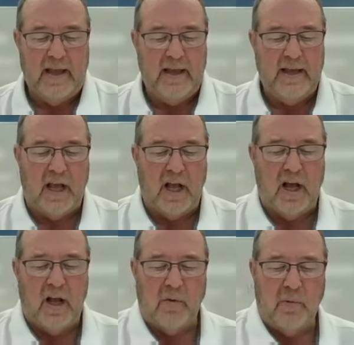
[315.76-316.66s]
It
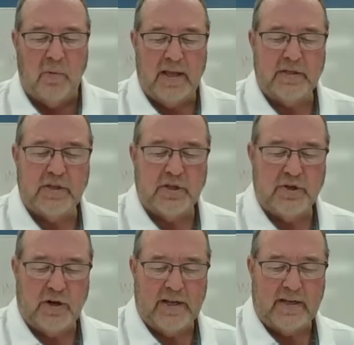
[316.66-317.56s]
always
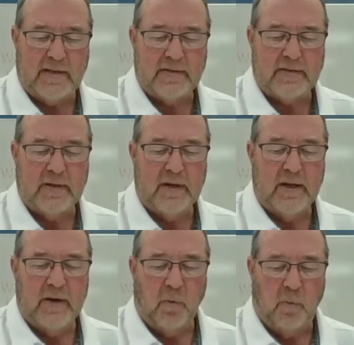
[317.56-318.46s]
drinks
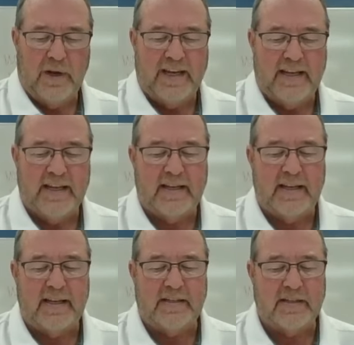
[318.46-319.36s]
when it
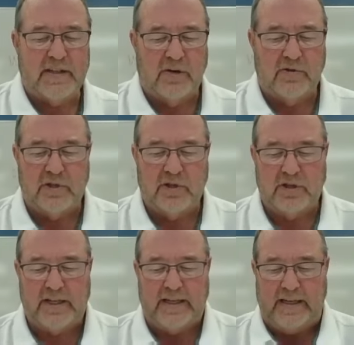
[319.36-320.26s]
is
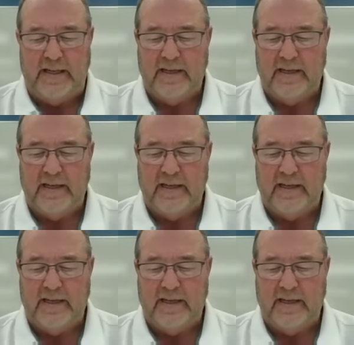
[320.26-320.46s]
thirsty.